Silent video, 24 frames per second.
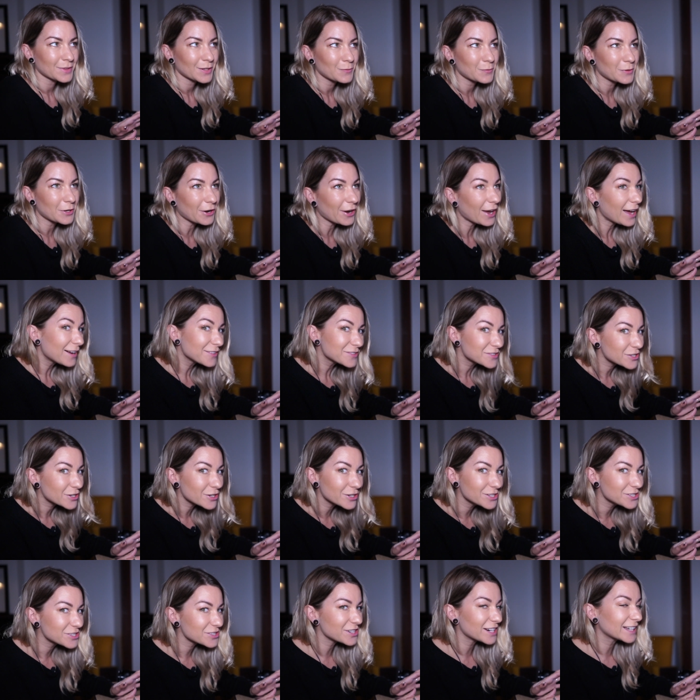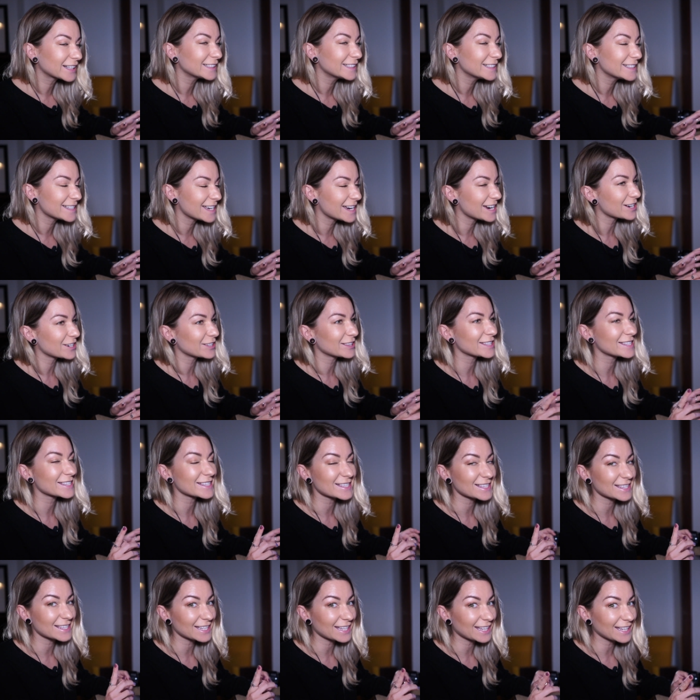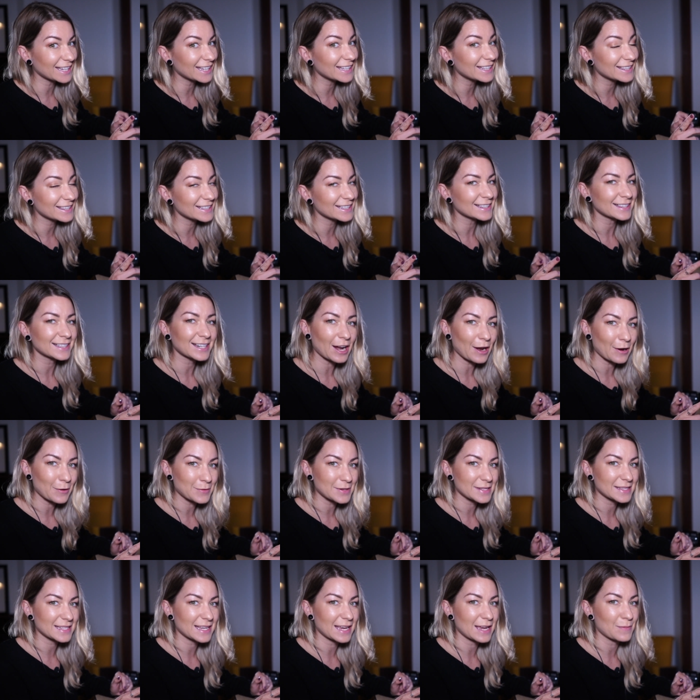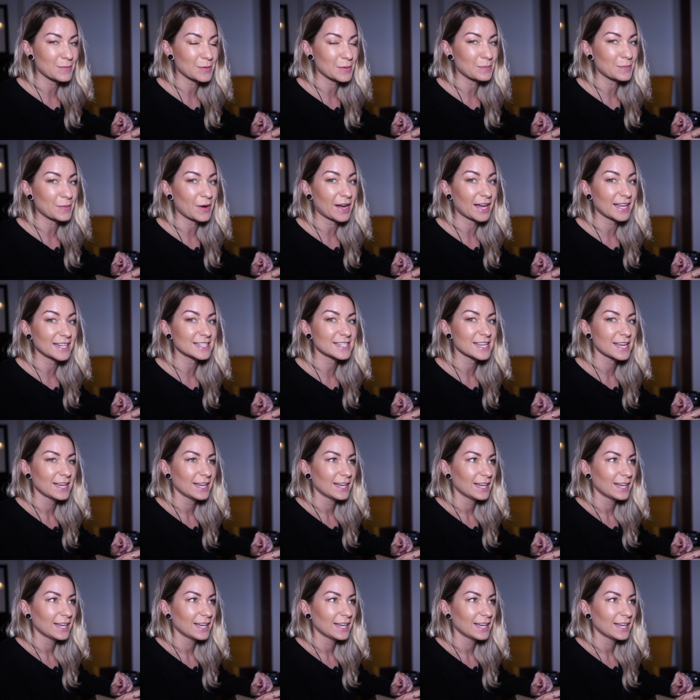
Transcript: we don't have to go directly there, and this is the key thing that I always keep in mind.